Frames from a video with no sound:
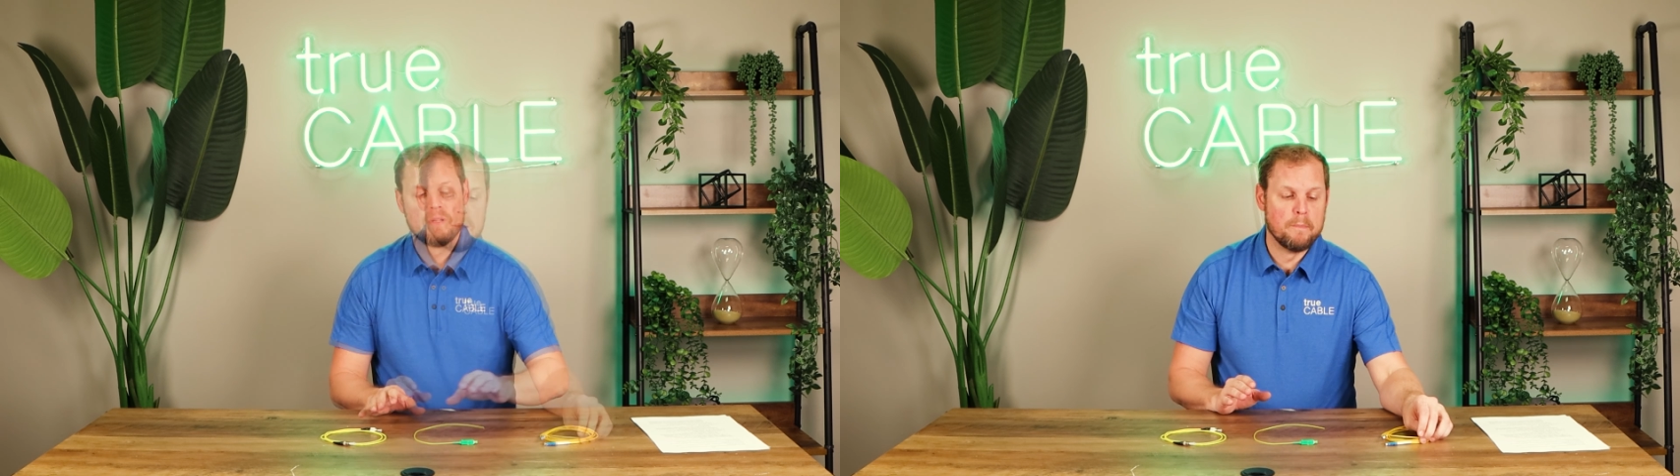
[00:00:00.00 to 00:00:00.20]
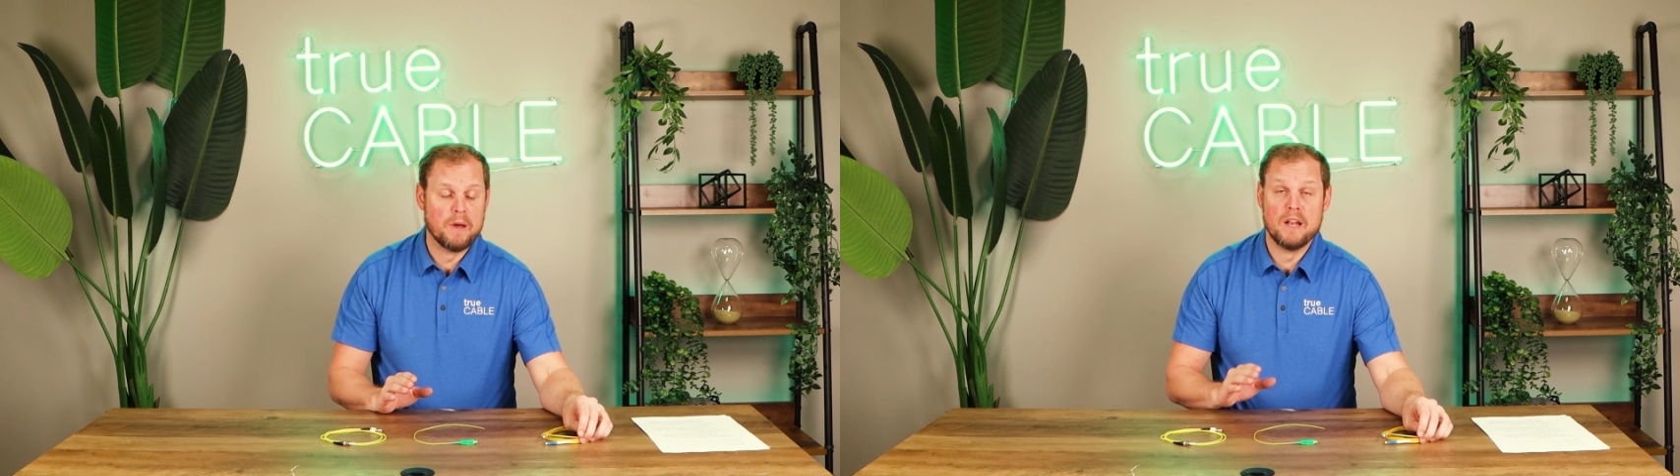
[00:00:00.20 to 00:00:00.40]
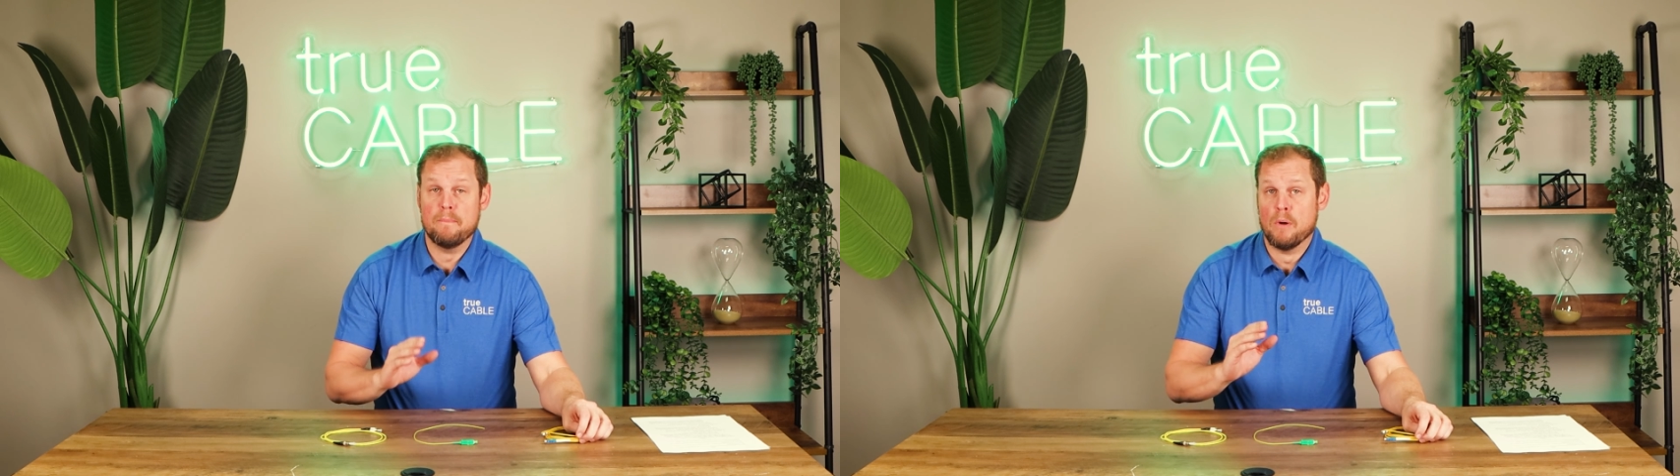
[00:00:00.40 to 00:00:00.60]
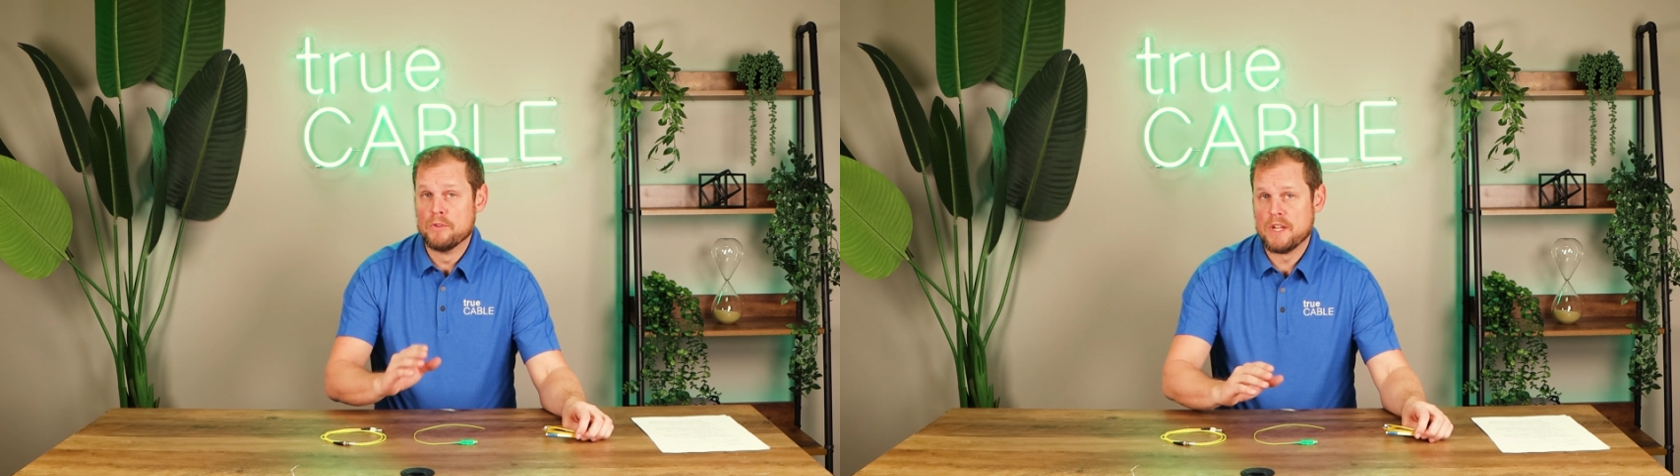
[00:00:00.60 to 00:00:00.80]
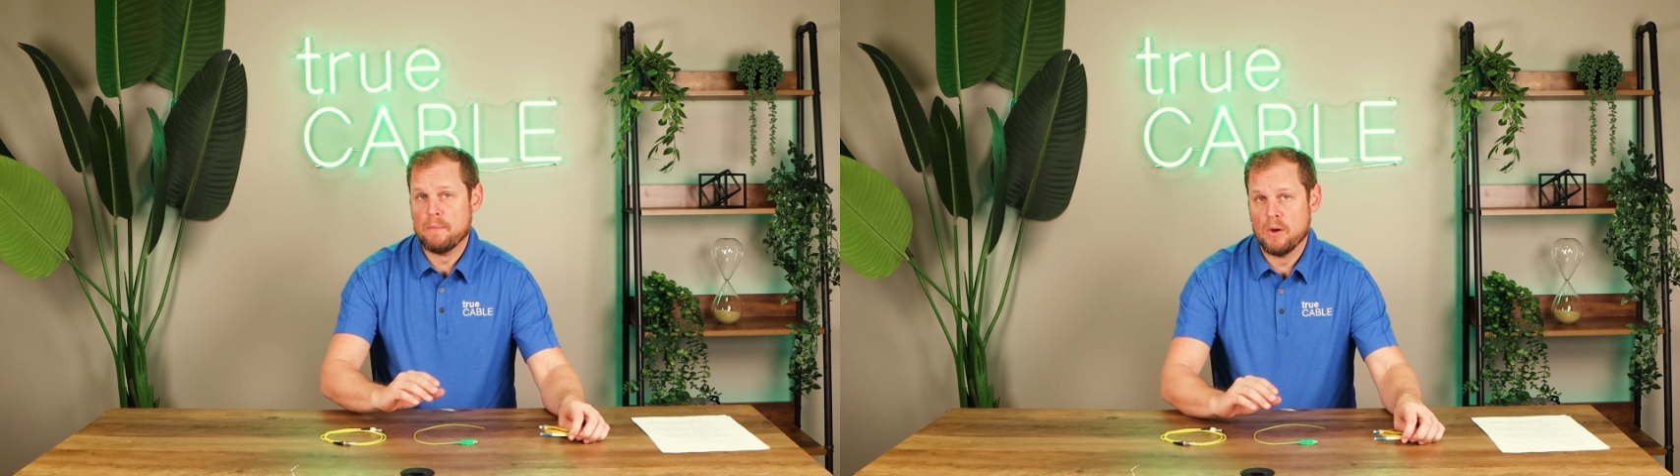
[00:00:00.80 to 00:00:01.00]
But in
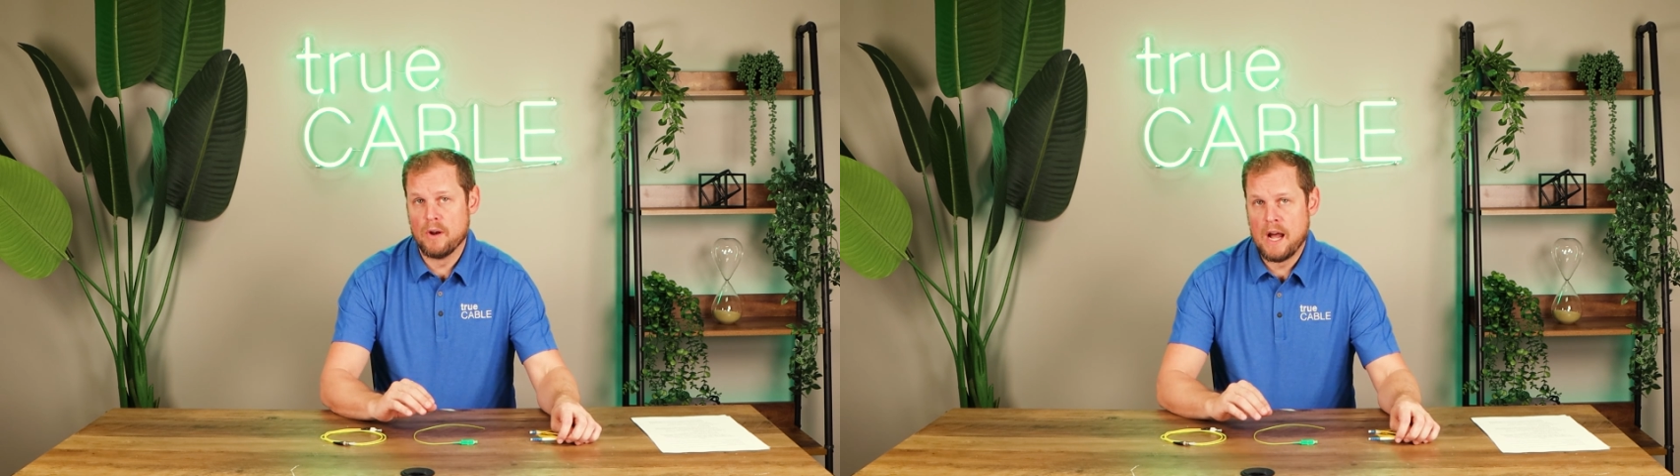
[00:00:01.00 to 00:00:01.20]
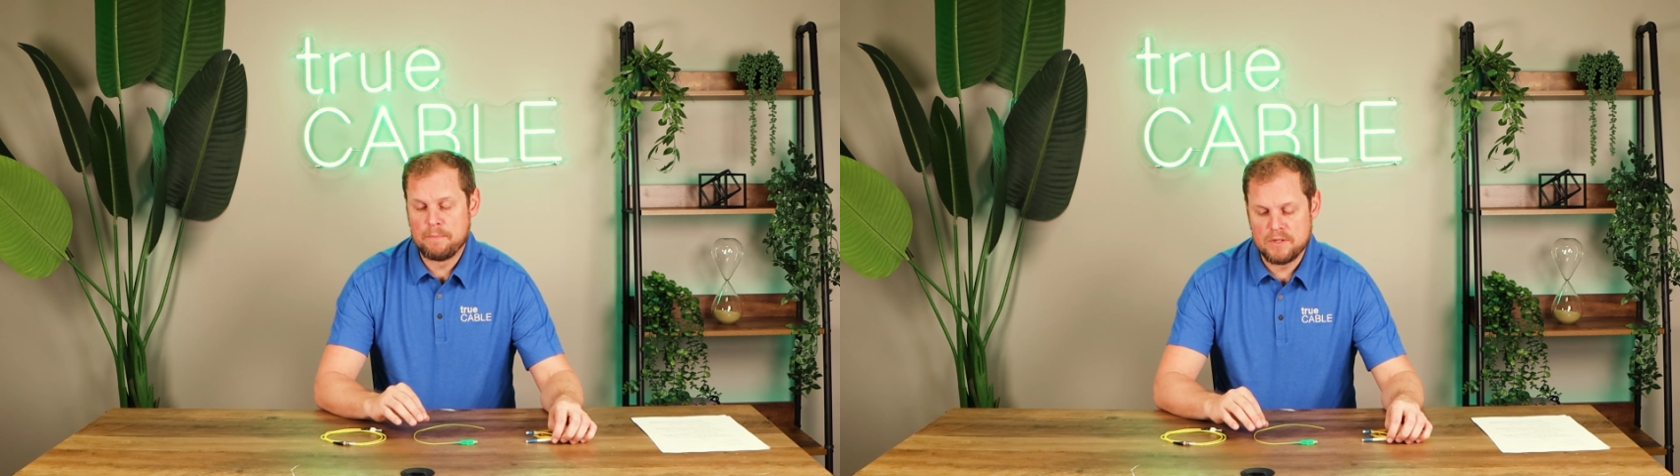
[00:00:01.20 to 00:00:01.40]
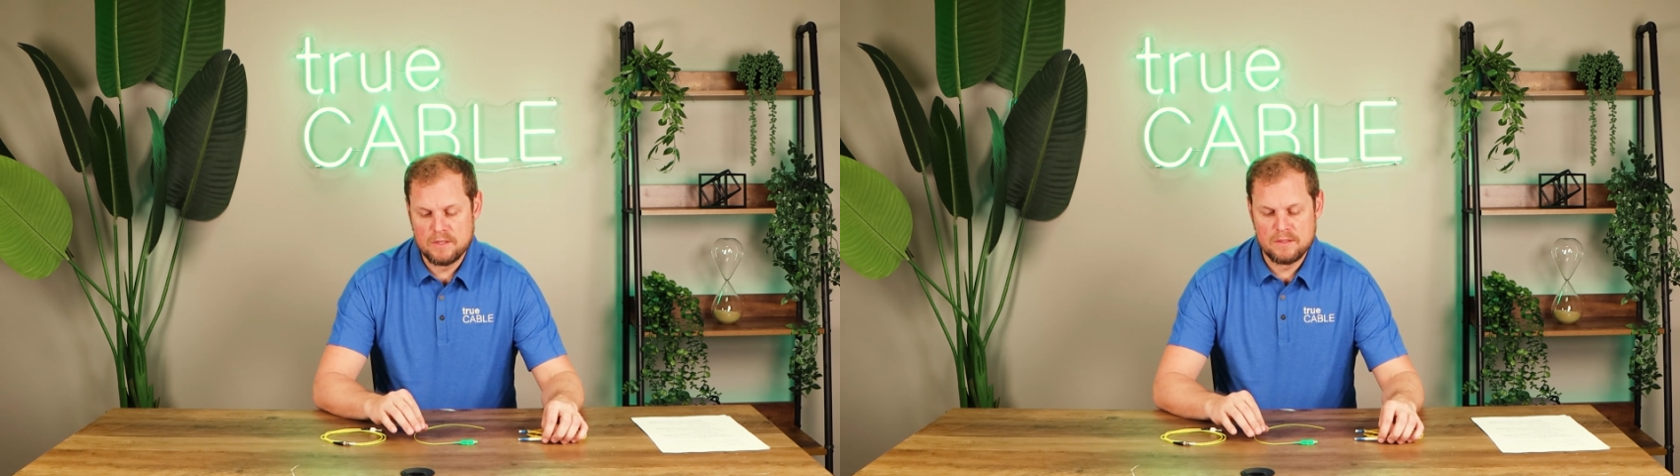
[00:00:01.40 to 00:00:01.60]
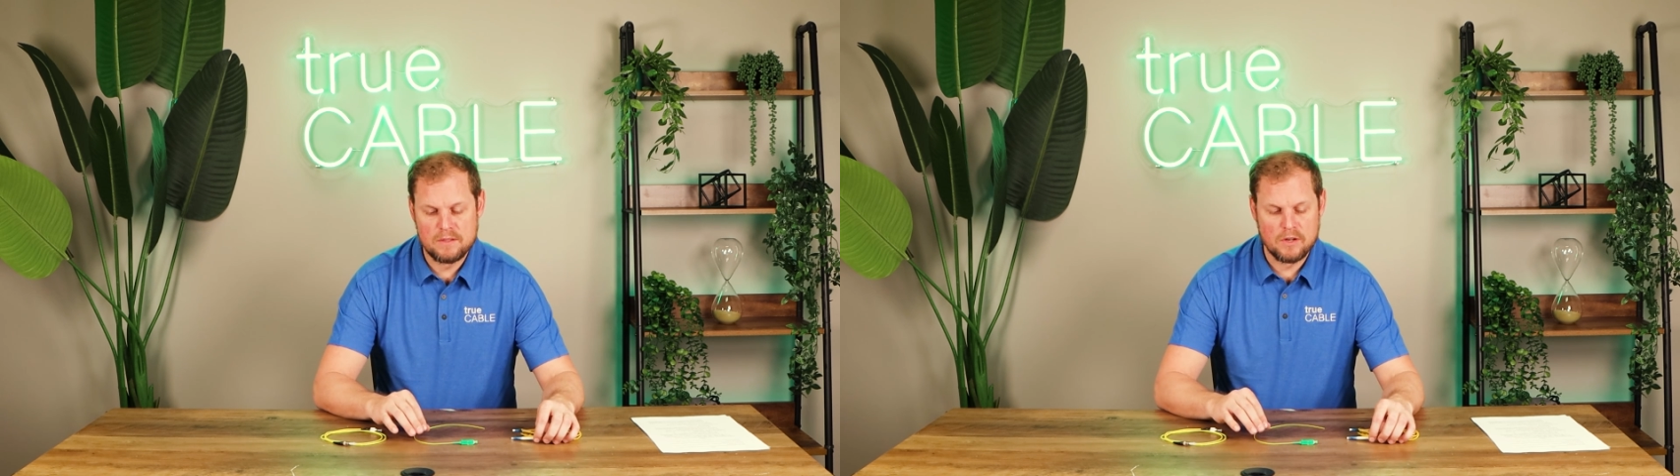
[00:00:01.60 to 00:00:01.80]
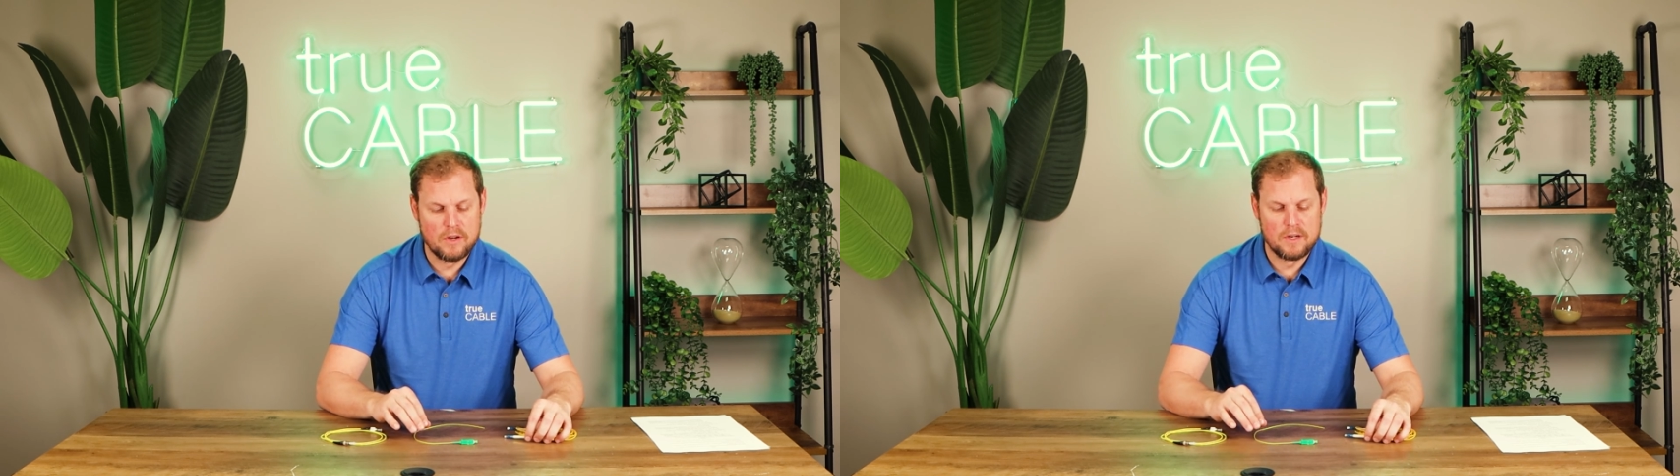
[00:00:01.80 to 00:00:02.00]
multi-mode options,
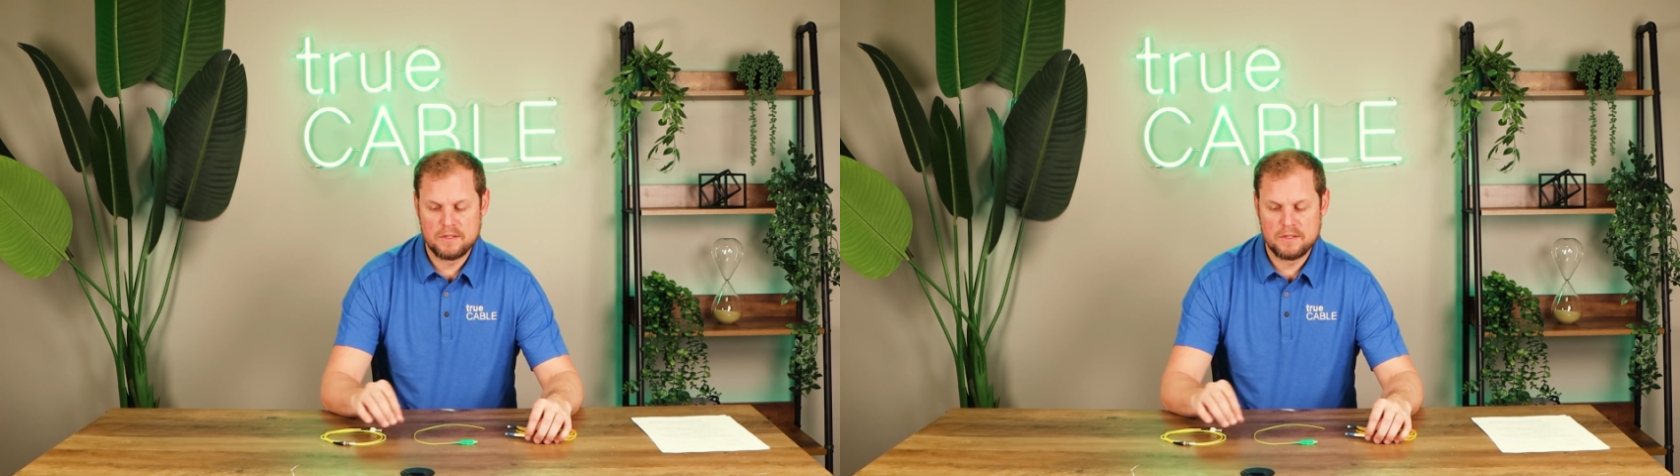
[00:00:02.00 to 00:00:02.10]
you're going to